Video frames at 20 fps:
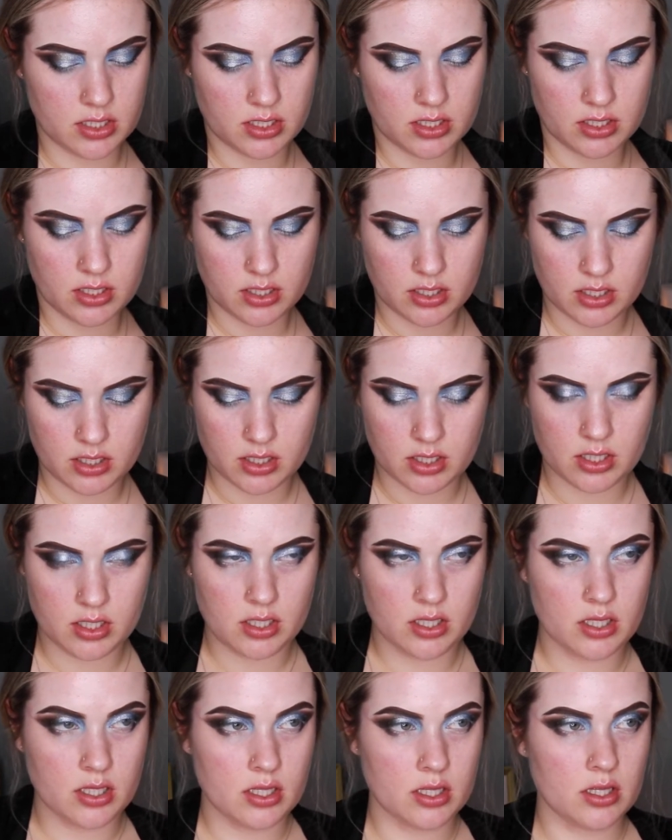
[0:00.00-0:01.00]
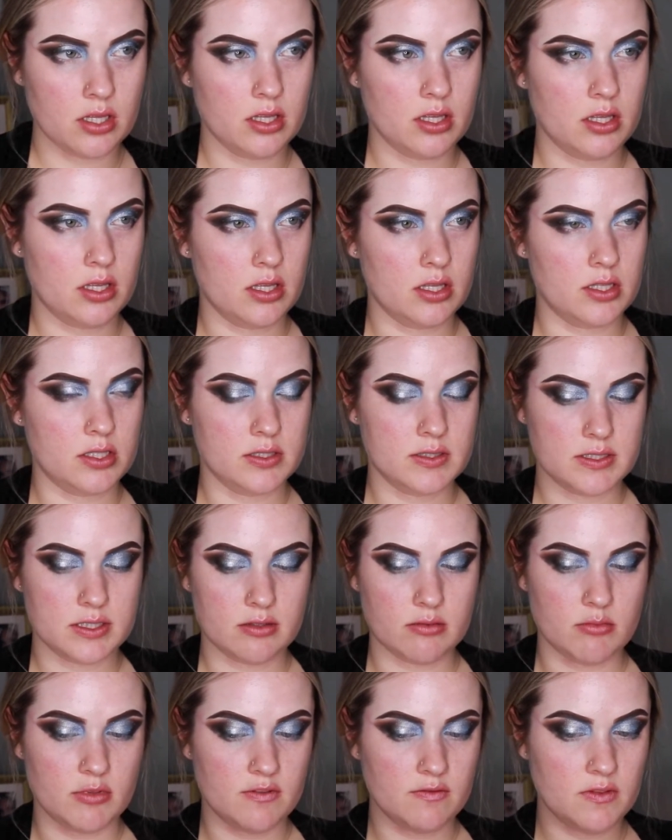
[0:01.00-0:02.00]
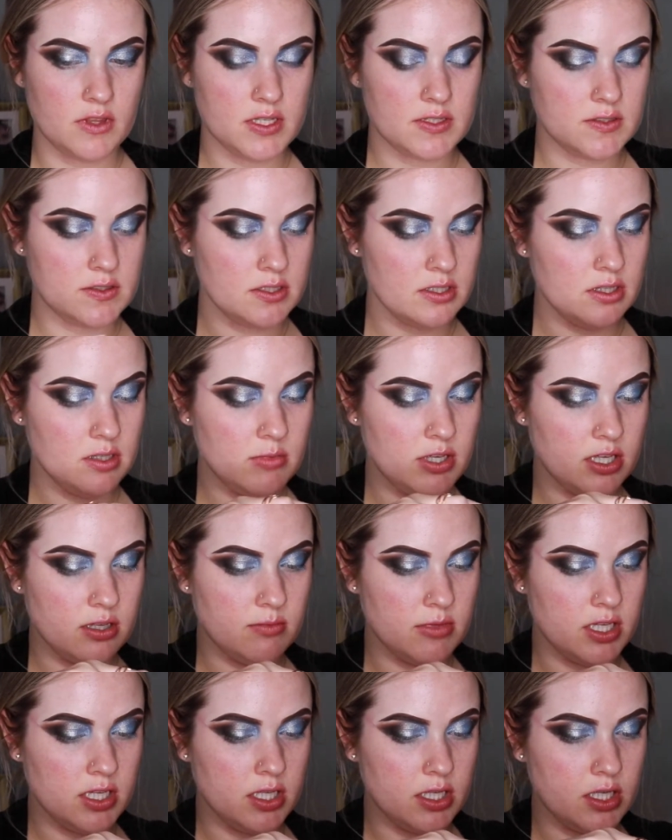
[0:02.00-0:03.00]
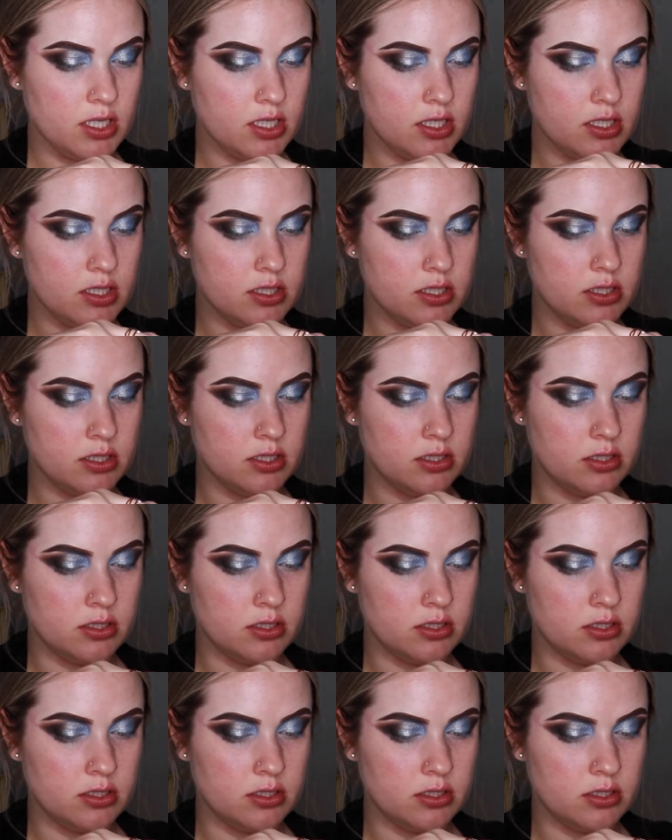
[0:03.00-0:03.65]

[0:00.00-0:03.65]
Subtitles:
and some of this on the back of my hand.